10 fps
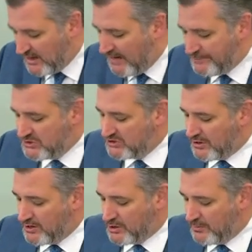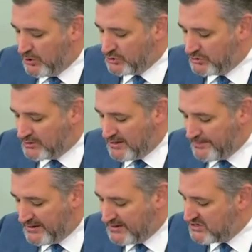upstart commercial
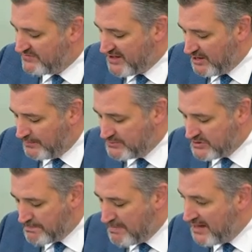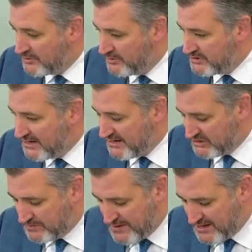companies have helped
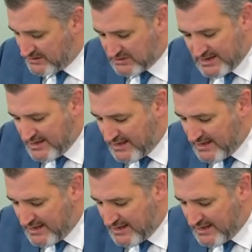democratize space